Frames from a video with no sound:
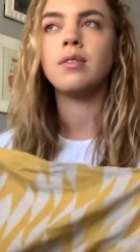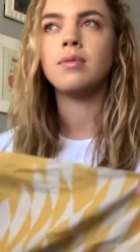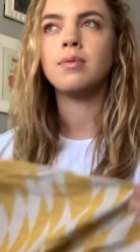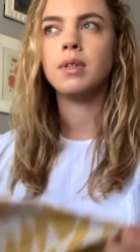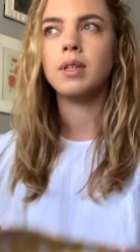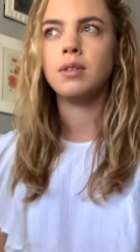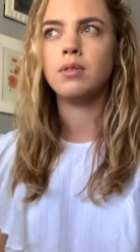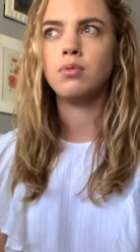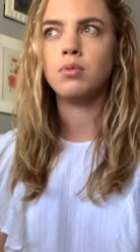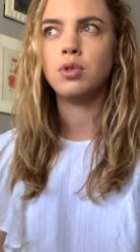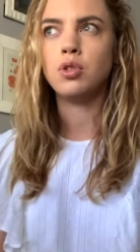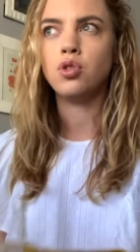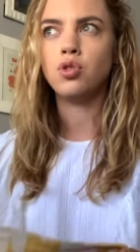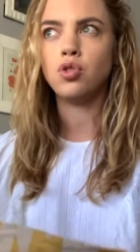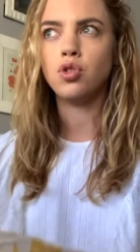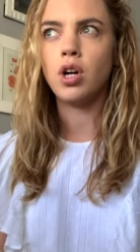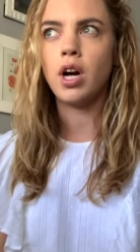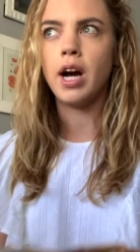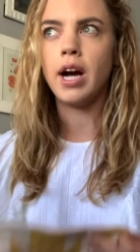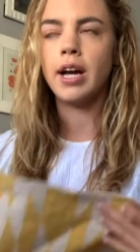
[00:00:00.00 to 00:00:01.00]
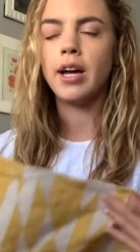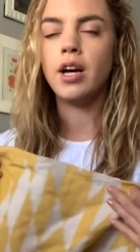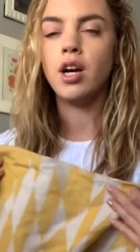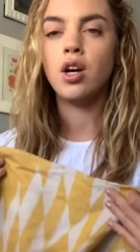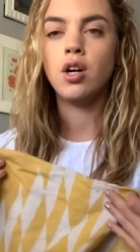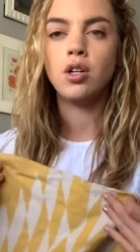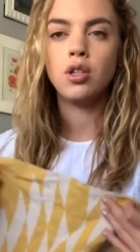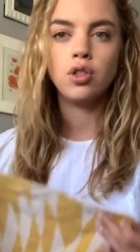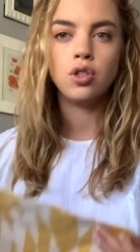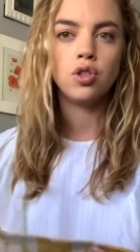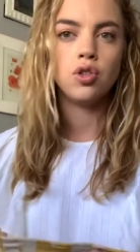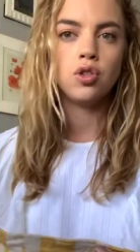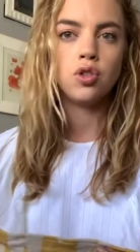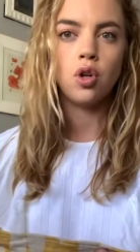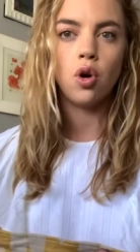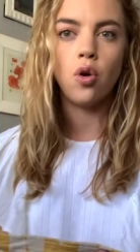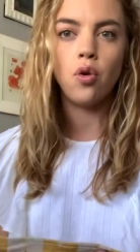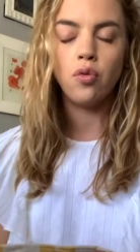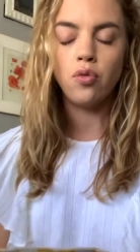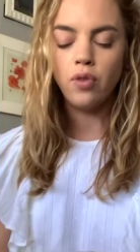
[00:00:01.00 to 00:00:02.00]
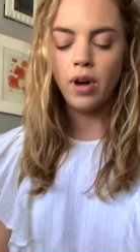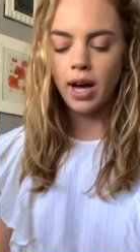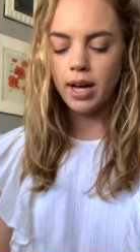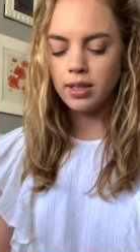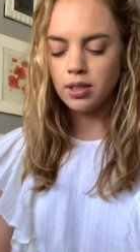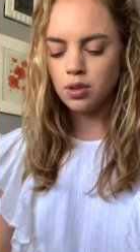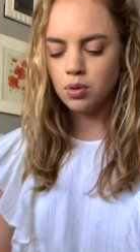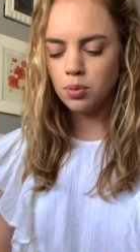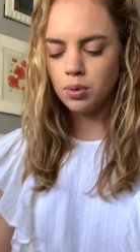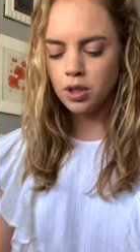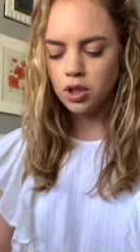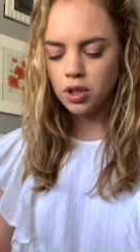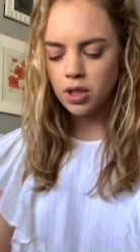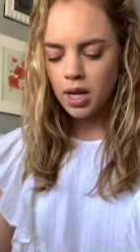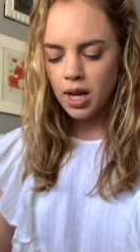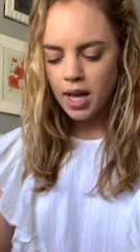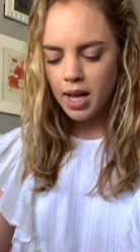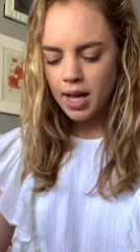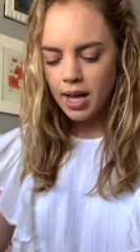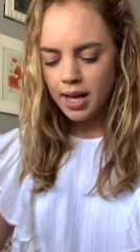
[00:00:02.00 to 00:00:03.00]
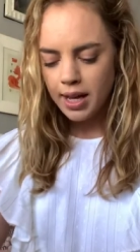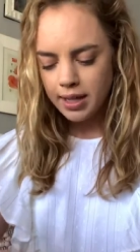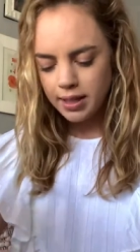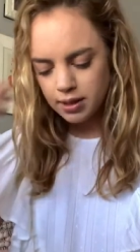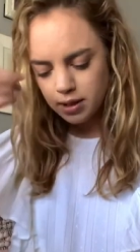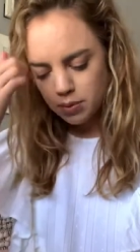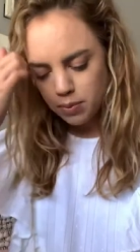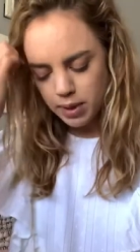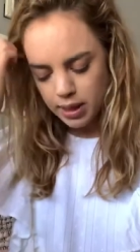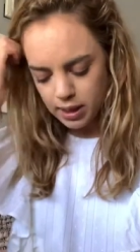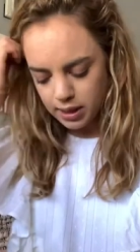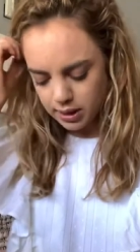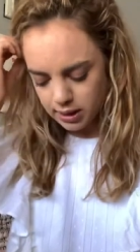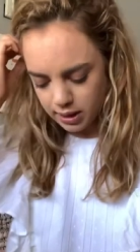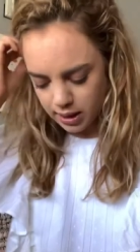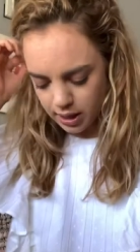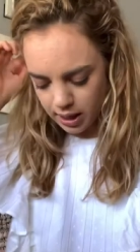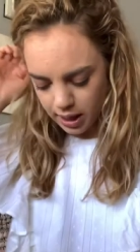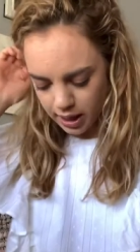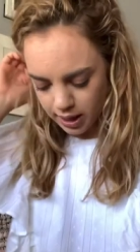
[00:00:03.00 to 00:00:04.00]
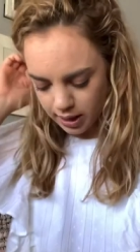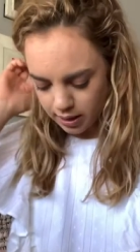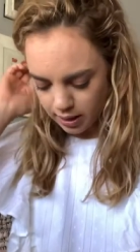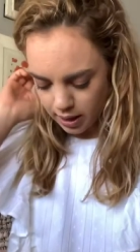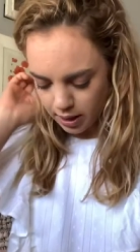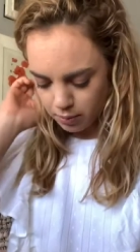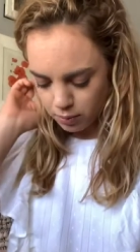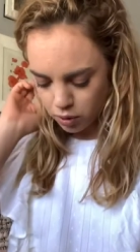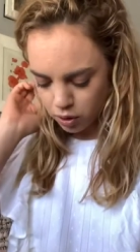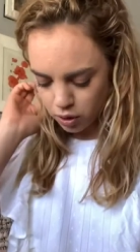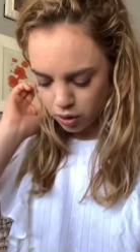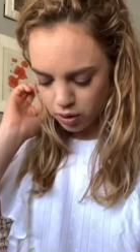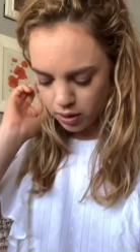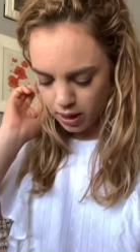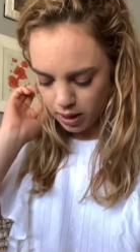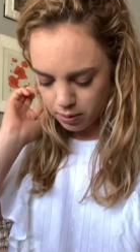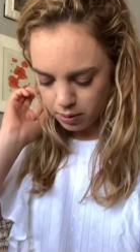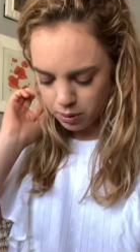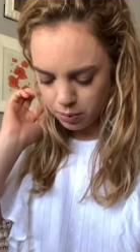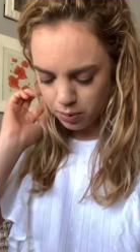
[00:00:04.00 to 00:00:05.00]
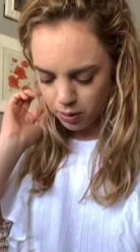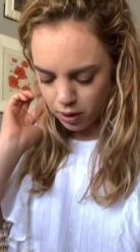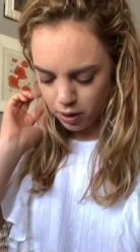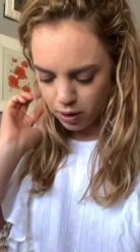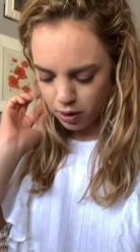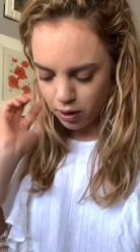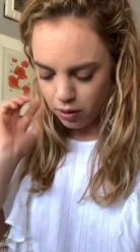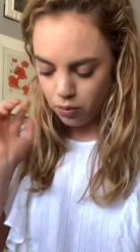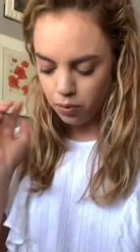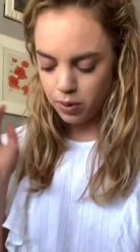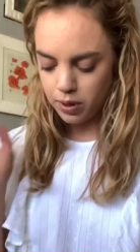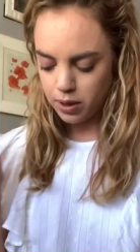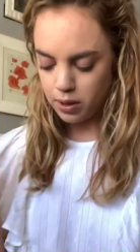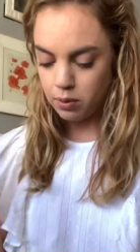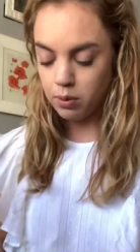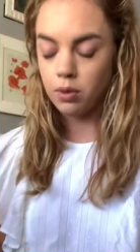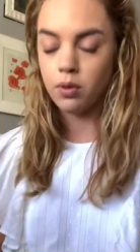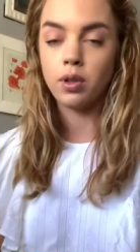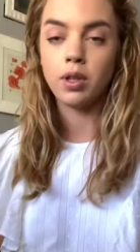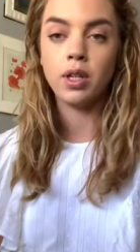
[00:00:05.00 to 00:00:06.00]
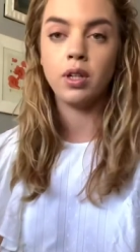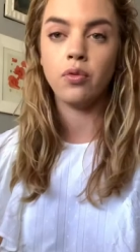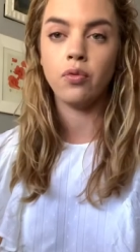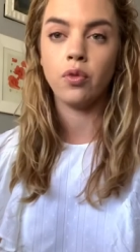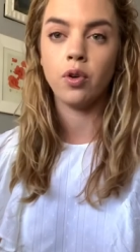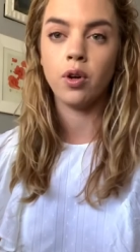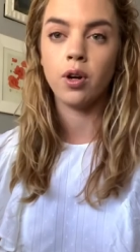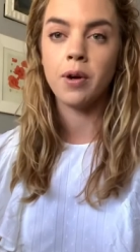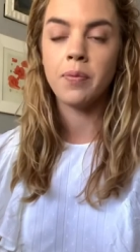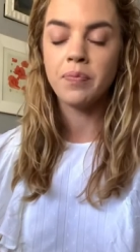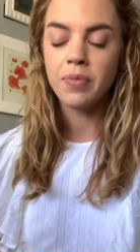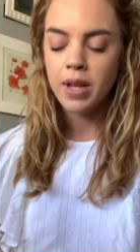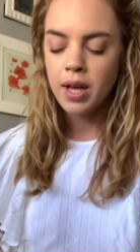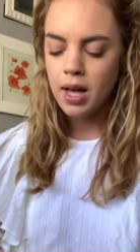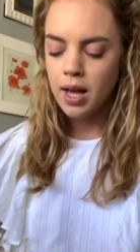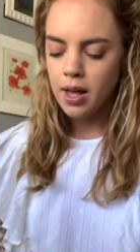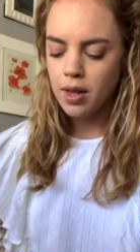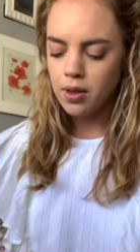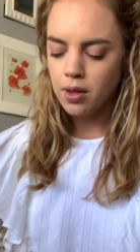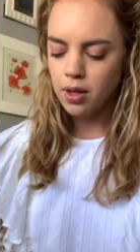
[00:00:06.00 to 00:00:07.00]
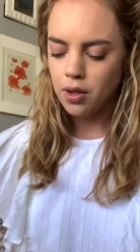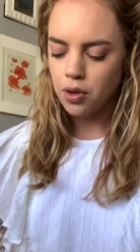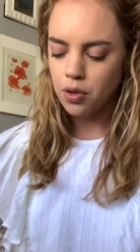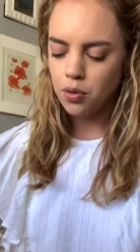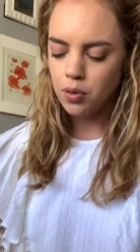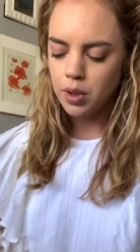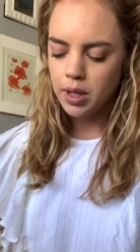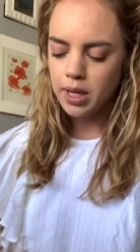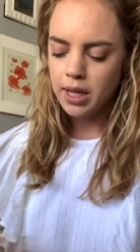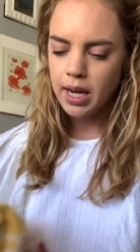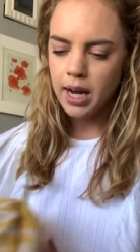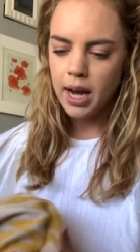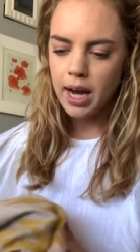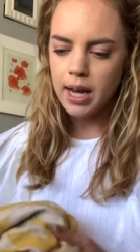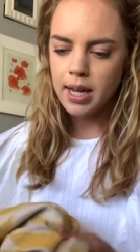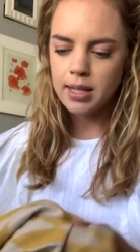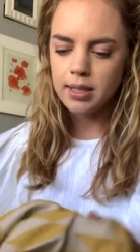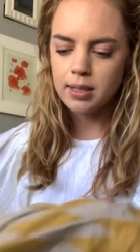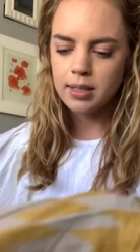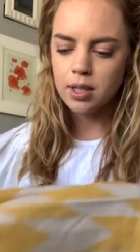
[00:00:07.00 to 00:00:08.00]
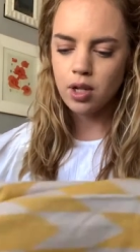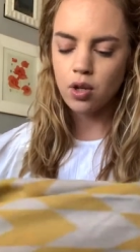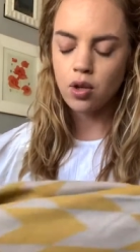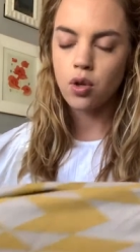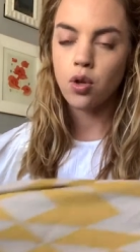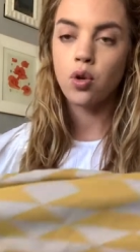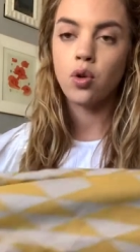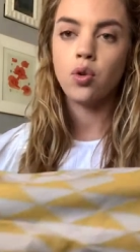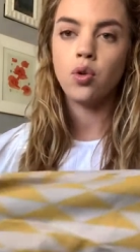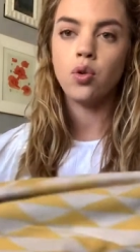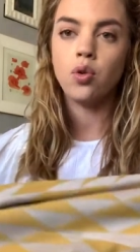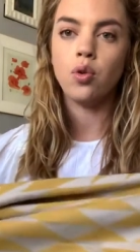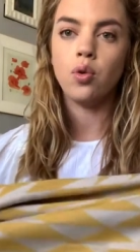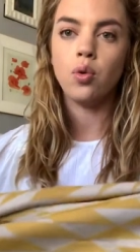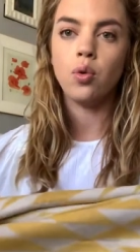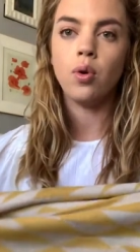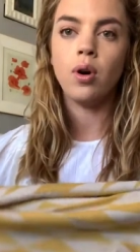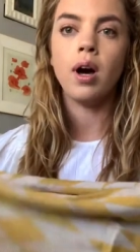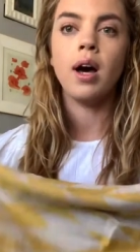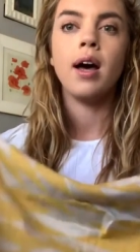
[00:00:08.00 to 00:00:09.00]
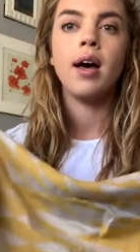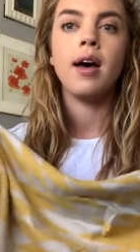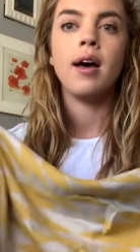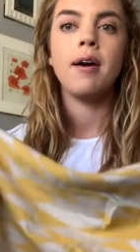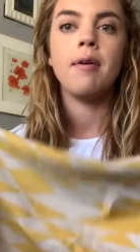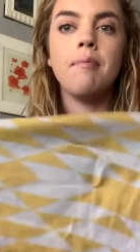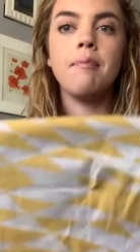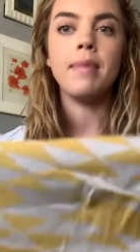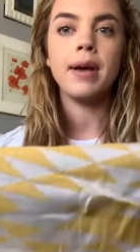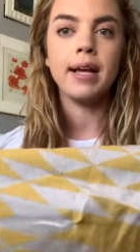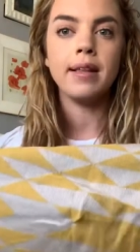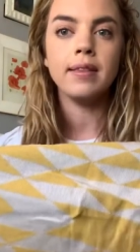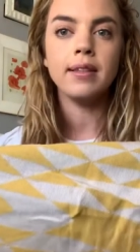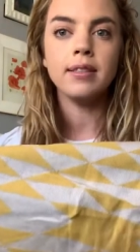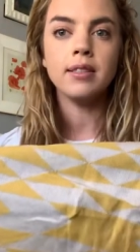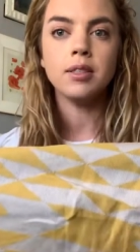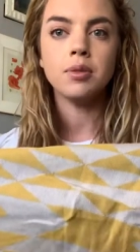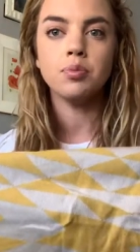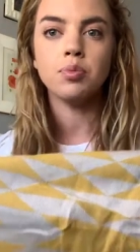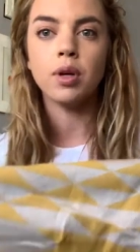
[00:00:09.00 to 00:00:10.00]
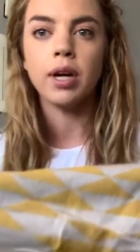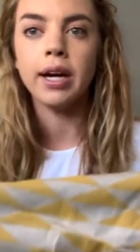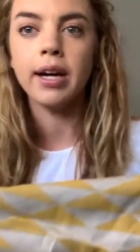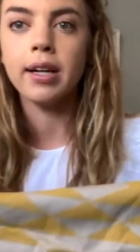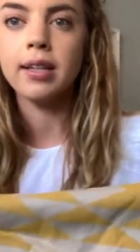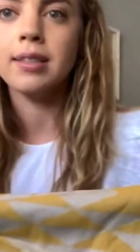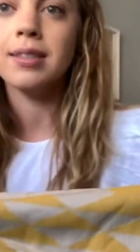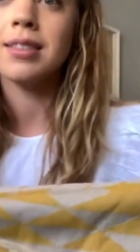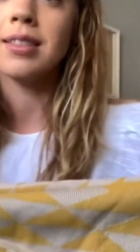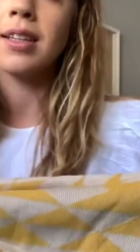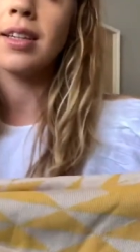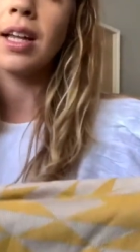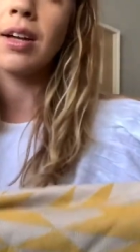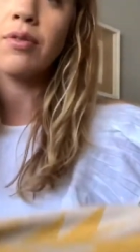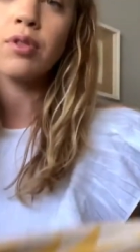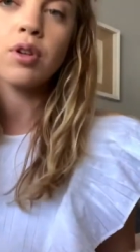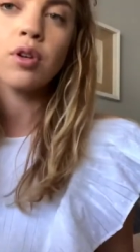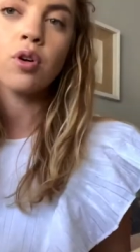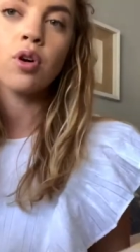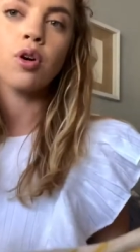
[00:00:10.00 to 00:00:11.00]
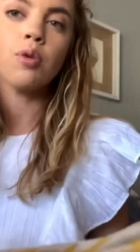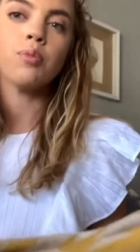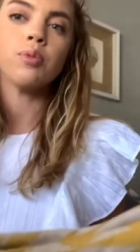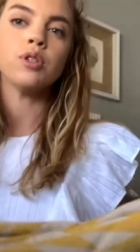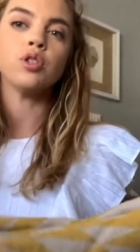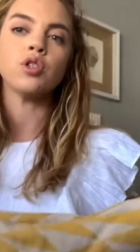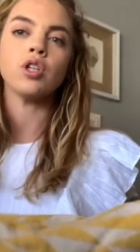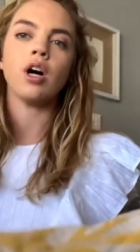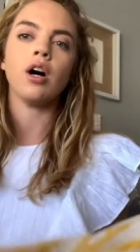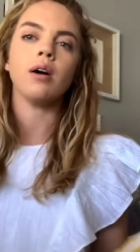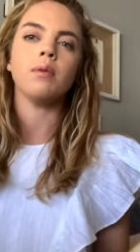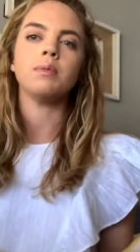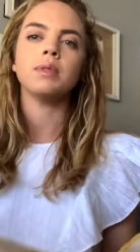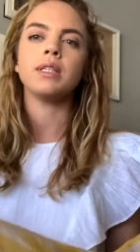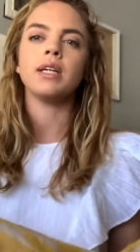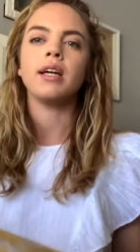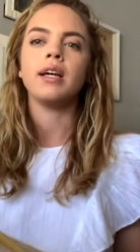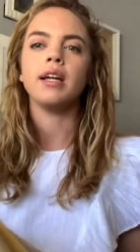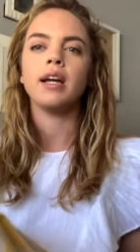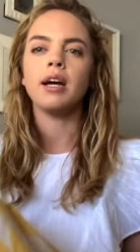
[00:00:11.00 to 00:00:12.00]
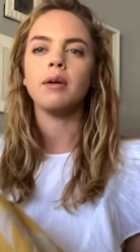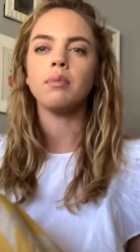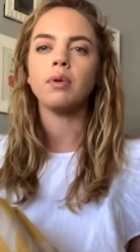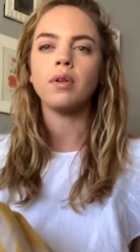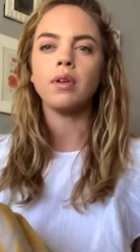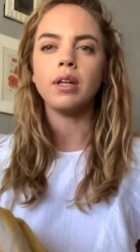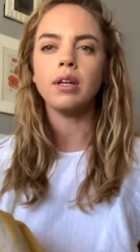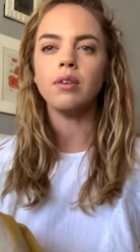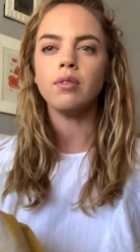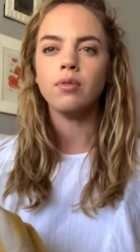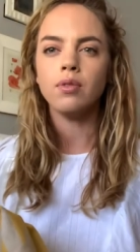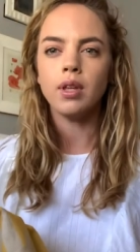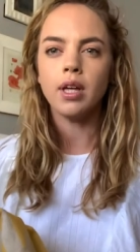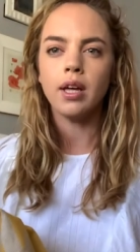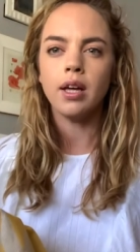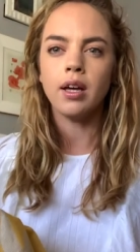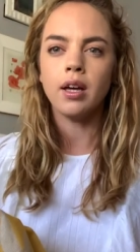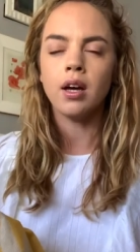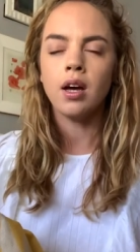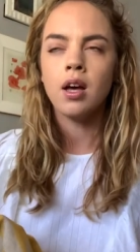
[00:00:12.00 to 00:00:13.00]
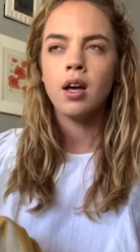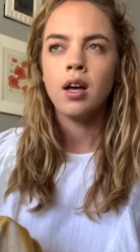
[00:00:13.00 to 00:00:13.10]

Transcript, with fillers: it was dry so fast, which is amazing. And I'm sure that was part of what they were looking for. The three guys who made this brand left their corporate jobs and I believe they